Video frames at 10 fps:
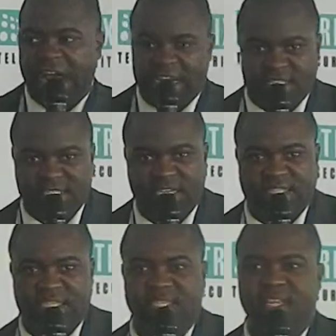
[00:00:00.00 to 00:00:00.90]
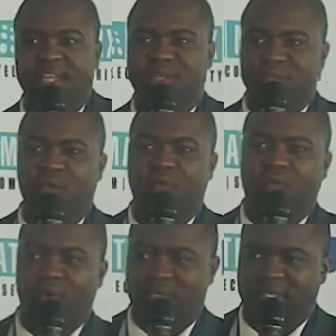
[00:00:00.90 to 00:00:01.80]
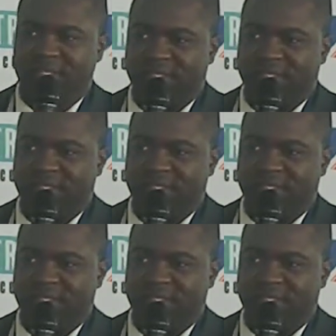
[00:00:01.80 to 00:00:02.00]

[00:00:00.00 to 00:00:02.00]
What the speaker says: undetected. True or false?